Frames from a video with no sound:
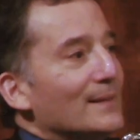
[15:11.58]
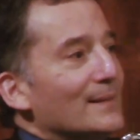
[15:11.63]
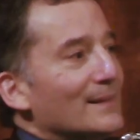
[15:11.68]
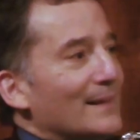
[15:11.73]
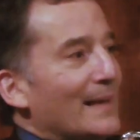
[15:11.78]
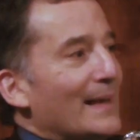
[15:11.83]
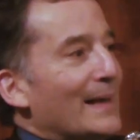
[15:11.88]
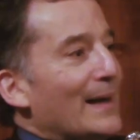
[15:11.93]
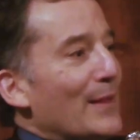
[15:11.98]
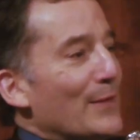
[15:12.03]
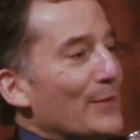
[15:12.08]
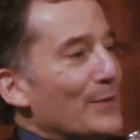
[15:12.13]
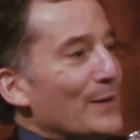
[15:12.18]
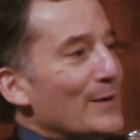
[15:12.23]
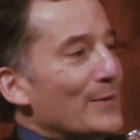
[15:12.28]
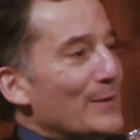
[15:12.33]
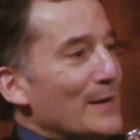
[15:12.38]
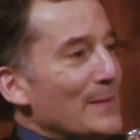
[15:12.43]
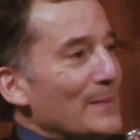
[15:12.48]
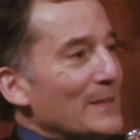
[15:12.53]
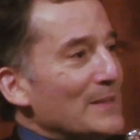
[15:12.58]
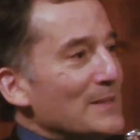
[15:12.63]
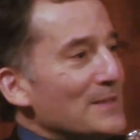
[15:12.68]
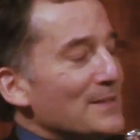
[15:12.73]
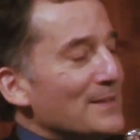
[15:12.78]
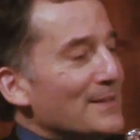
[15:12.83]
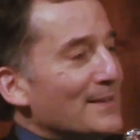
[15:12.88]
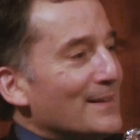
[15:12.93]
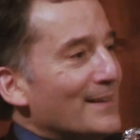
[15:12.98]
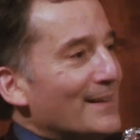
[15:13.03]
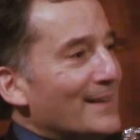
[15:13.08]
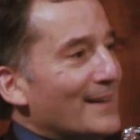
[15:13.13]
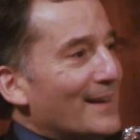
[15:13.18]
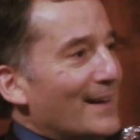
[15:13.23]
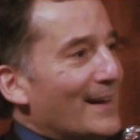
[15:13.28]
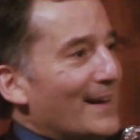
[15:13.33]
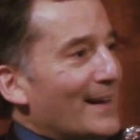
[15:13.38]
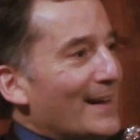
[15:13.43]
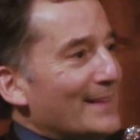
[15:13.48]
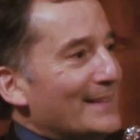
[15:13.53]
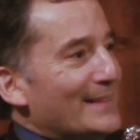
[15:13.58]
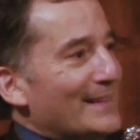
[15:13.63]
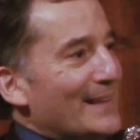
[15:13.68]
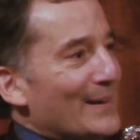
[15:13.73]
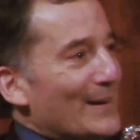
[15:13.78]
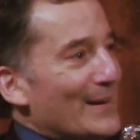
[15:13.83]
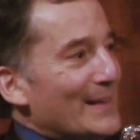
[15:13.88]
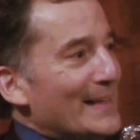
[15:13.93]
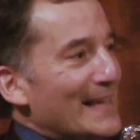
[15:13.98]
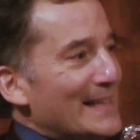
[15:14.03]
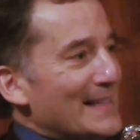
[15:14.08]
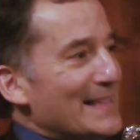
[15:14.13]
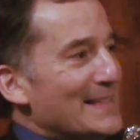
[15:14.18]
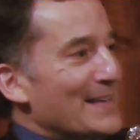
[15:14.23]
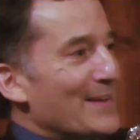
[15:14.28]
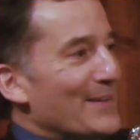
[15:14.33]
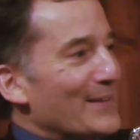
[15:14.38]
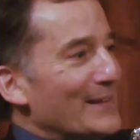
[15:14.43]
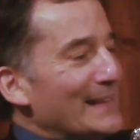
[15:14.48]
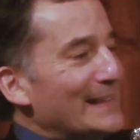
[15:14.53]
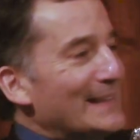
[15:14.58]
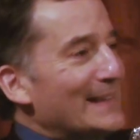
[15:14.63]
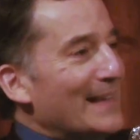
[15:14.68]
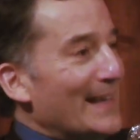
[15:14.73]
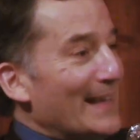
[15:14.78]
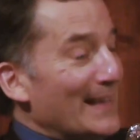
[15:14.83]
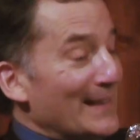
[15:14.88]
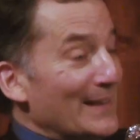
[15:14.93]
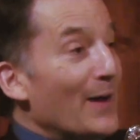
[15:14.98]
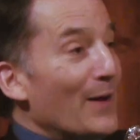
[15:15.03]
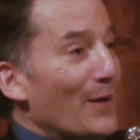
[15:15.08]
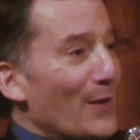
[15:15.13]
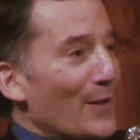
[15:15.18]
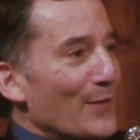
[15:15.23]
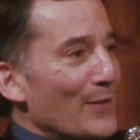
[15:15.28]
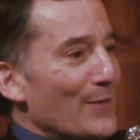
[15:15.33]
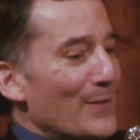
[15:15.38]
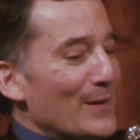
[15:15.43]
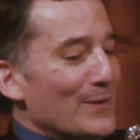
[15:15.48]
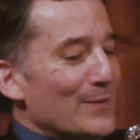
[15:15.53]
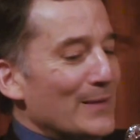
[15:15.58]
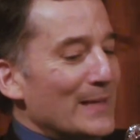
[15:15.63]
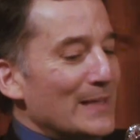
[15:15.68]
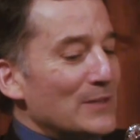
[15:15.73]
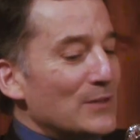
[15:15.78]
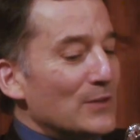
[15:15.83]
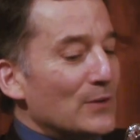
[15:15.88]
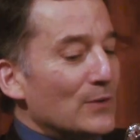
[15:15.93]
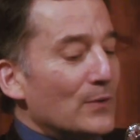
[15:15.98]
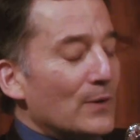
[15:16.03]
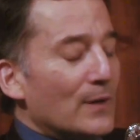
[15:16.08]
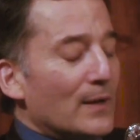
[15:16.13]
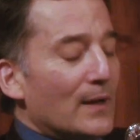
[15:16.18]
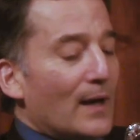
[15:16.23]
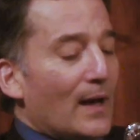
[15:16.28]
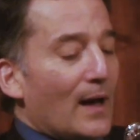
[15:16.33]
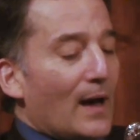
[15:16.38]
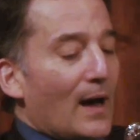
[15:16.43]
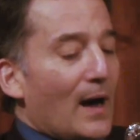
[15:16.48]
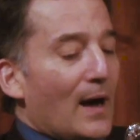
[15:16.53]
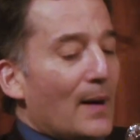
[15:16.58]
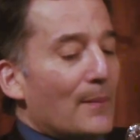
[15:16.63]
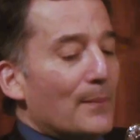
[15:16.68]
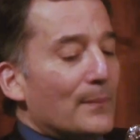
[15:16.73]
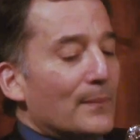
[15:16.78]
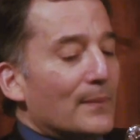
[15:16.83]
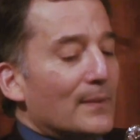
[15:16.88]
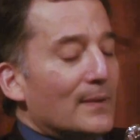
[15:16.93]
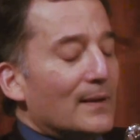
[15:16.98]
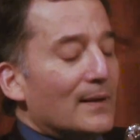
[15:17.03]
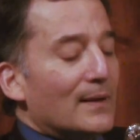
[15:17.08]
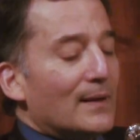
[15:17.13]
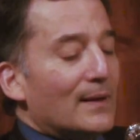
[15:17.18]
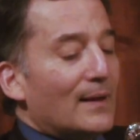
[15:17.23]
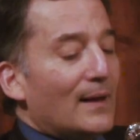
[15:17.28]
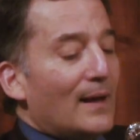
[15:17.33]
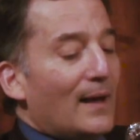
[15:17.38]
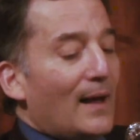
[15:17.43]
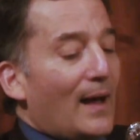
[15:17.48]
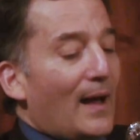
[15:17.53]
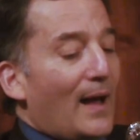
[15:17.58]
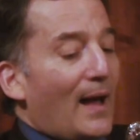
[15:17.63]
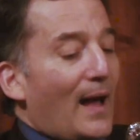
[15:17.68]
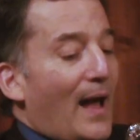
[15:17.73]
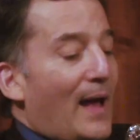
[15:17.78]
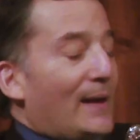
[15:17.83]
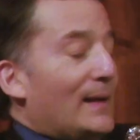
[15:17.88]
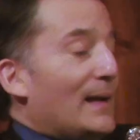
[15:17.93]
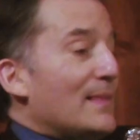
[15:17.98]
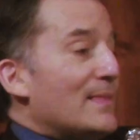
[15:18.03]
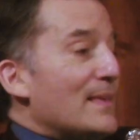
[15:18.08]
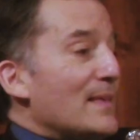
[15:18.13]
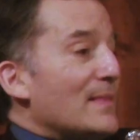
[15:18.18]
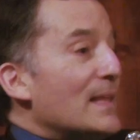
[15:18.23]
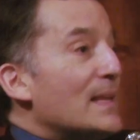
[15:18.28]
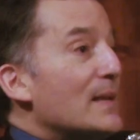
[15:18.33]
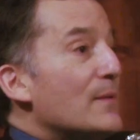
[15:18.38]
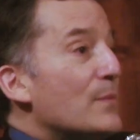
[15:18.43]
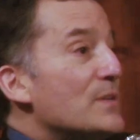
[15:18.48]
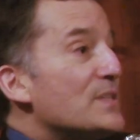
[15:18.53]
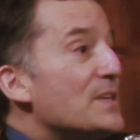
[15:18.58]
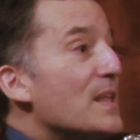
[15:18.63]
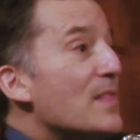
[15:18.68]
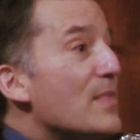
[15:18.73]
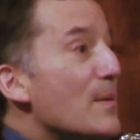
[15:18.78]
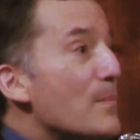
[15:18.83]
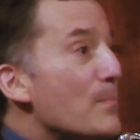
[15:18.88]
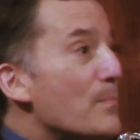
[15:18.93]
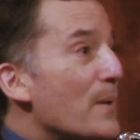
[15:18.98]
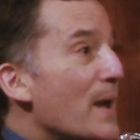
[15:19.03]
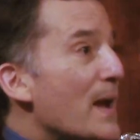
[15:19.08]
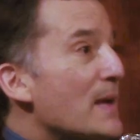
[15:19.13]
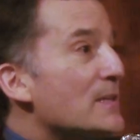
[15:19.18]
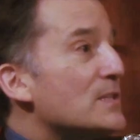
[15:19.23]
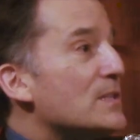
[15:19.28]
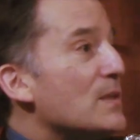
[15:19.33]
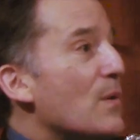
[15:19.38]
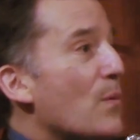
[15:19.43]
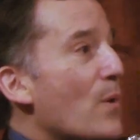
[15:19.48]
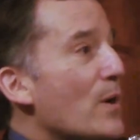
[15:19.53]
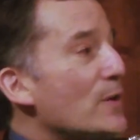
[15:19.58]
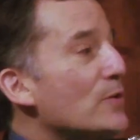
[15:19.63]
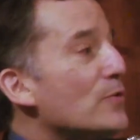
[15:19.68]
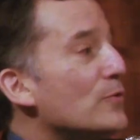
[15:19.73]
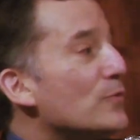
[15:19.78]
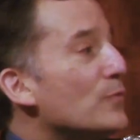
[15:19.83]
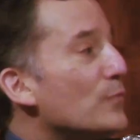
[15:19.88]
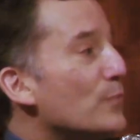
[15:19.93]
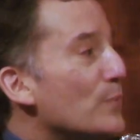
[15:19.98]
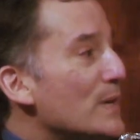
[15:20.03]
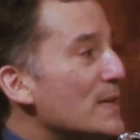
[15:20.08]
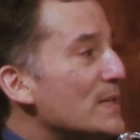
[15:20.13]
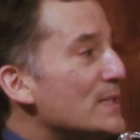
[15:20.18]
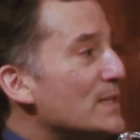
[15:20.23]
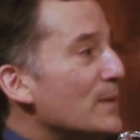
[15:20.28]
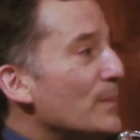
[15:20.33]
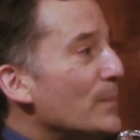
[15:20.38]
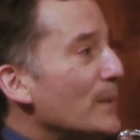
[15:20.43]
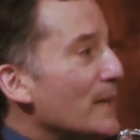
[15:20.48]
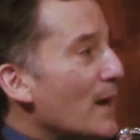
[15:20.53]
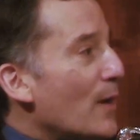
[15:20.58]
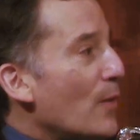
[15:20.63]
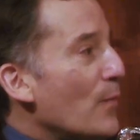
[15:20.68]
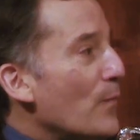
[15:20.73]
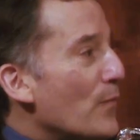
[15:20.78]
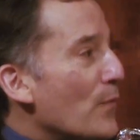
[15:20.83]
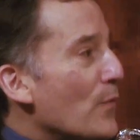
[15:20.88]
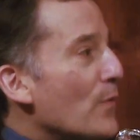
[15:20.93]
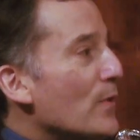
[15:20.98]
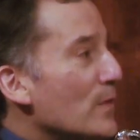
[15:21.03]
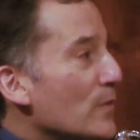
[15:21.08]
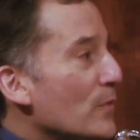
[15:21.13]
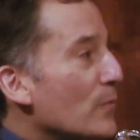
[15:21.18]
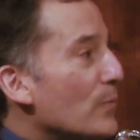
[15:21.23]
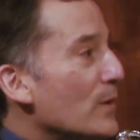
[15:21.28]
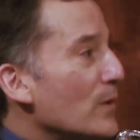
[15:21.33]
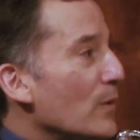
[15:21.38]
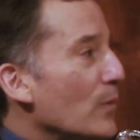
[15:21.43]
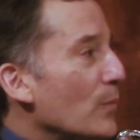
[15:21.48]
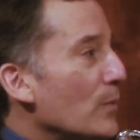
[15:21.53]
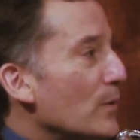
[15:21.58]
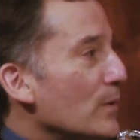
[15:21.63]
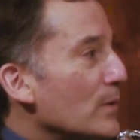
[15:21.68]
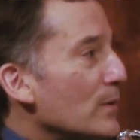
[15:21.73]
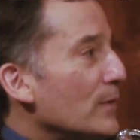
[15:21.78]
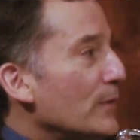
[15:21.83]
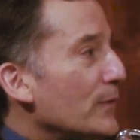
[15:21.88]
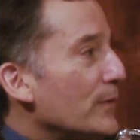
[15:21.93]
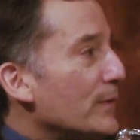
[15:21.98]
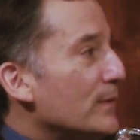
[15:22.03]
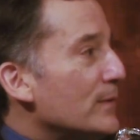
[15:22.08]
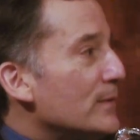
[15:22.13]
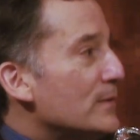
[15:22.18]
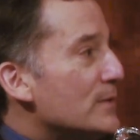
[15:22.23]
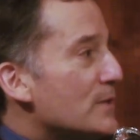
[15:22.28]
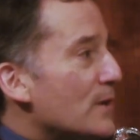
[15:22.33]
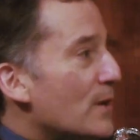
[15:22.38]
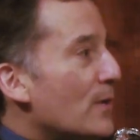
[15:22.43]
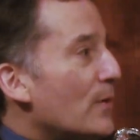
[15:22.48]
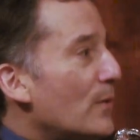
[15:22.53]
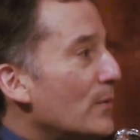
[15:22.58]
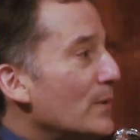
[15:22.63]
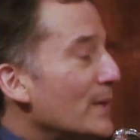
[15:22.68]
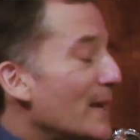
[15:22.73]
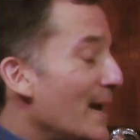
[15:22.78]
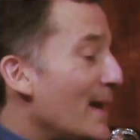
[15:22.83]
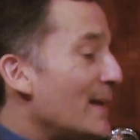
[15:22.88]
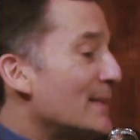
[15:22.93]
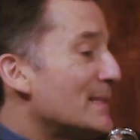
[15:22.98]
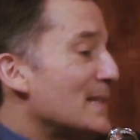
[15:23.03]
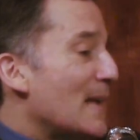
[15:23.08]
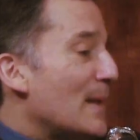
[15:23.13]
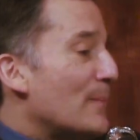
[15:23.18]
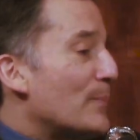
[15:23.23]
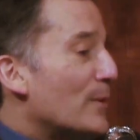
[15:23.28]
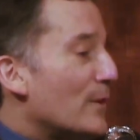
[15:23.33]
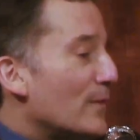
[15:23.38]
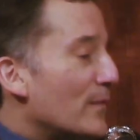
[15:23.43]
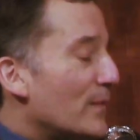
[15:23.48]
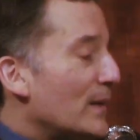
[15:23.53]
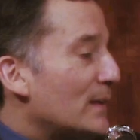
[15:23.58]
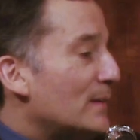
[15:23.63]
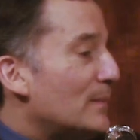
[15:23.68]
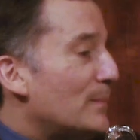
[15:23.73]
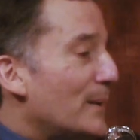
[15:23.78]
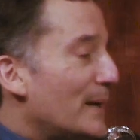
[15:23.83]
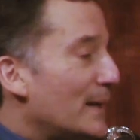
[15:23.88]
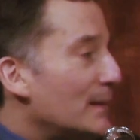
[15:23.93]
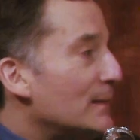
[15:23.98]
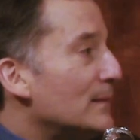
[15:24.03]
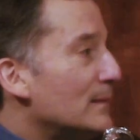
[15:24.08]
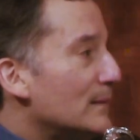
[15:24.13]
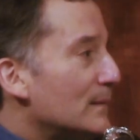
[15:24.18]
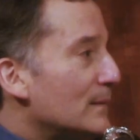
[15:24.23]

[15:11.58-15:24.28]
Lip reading: like other agreements that aren't necessarily done, although agreed to. And I think that it was the best that one could reasonably hope for in the real world. So yeah, it's not perfect, but.